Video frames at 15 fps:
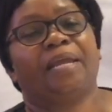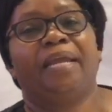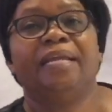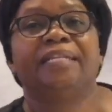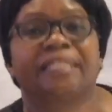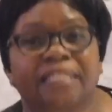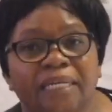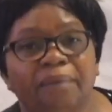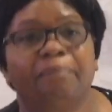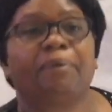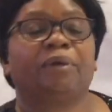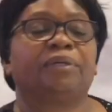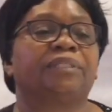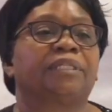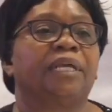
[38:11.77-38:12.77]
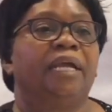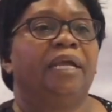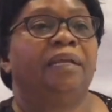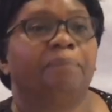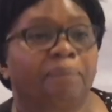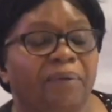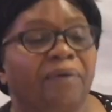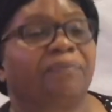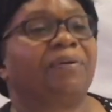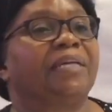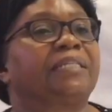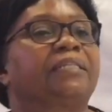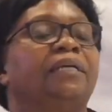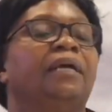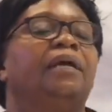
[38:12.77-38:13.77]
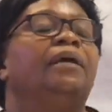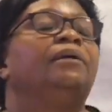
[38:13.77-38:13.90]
In symbols, in prophecy.